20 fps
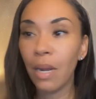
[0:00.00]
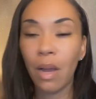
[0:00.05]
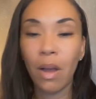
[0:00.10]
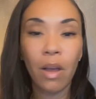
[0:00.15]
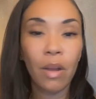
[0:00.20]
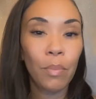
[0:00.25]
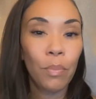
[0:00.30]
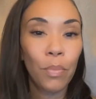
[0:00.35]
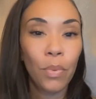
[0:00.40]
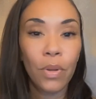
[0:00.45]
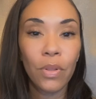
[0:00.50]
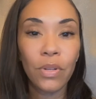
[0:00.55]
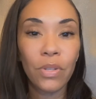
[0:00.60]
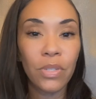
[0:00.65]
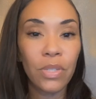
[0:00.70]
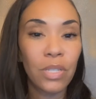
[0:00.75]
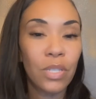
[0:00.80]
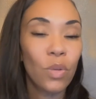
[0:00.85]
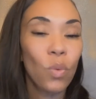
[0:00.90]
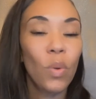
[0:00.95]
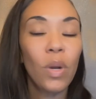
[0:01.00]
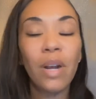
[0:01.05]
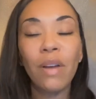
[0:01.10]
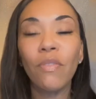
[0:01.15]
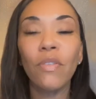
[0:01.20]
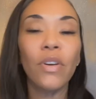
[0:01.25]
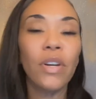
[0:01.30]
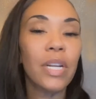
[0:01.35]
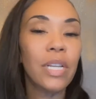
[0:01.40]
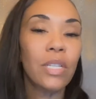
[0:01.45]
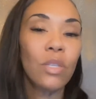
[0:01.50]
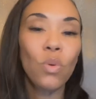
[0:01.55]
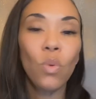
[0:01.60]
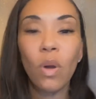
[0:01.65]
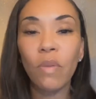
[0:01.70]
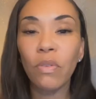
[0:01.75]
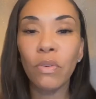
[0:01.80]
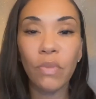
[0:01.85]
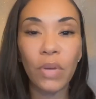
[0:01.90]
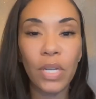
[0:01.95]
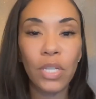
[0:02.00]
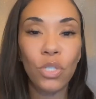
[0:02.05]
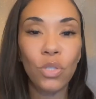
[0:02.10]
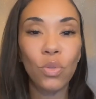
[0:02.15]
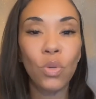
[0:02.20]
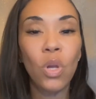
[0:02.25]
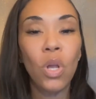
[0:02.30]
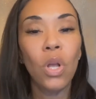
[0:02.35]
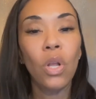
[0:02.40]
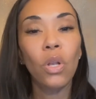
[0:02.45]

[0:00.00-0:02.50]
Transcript: aunt, brother, sister, whatever it is, whoever raised you,